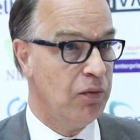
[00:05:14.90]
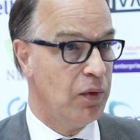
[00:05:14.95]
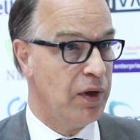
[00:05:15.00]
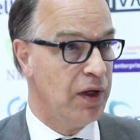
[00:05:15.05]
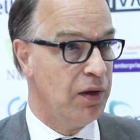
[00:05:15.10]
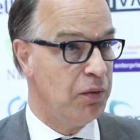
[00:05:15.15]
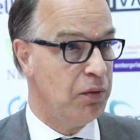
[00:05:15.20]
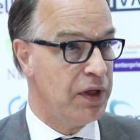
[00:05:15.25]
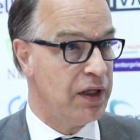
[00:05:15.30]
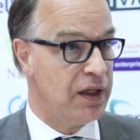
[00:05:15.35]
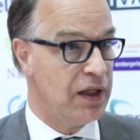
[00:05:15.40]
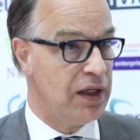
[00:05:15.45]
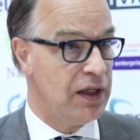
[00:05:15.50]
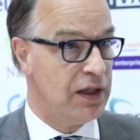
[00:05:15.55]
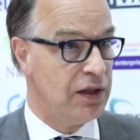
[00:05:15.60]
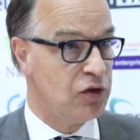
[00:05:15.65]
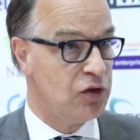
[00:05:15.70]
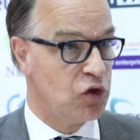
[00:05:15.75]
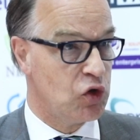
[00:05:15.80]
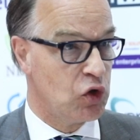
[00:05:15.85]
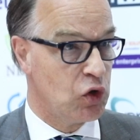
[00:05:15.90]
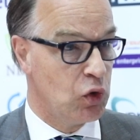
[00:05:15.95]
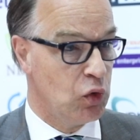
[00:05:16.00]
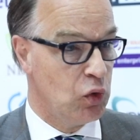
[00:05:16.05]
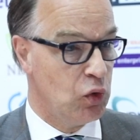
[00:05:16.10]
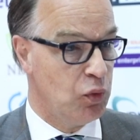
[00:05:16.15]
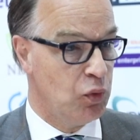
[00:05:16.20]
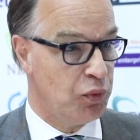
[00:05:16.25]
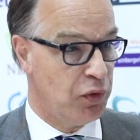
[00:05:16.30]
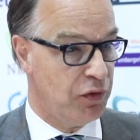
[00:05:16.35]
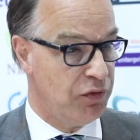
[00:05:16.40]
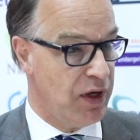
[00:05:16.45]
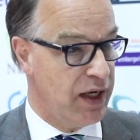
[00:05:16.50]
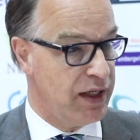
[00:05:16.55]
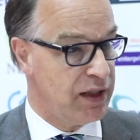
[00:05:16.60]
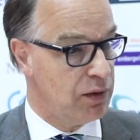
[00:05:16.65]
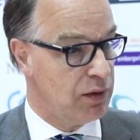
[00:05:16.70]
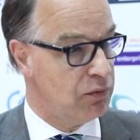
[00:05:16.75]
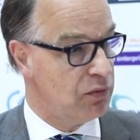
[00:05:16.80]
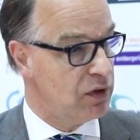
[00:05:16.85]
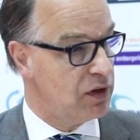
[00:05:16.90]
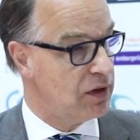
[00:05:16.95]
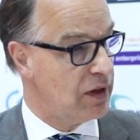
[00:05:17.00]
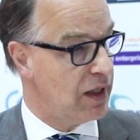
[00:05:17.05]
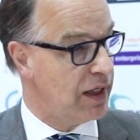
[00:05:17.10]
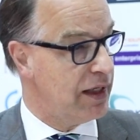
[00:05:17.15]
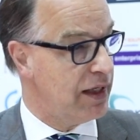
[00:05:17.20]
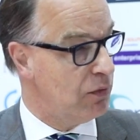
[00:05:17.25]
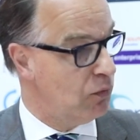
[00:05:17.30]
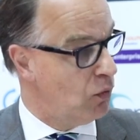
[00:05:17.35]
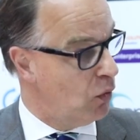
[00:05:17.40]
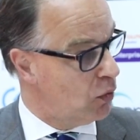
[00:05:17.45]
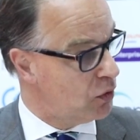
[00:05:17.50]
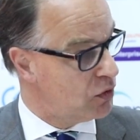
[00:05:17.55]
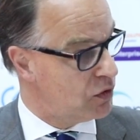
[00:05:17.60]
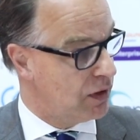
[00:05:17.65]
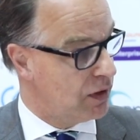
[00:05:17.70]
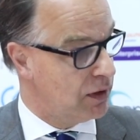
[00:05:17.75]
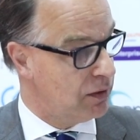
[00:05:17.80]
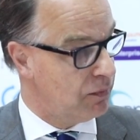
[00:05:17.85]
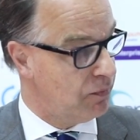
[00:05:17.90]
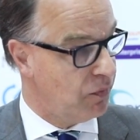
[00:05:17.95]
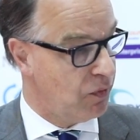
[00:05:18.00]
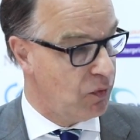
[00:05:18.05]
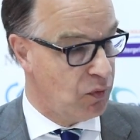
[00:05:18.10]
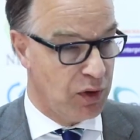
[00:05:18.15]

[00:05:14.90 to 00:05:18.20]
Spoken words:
where we need to provide them with clean water,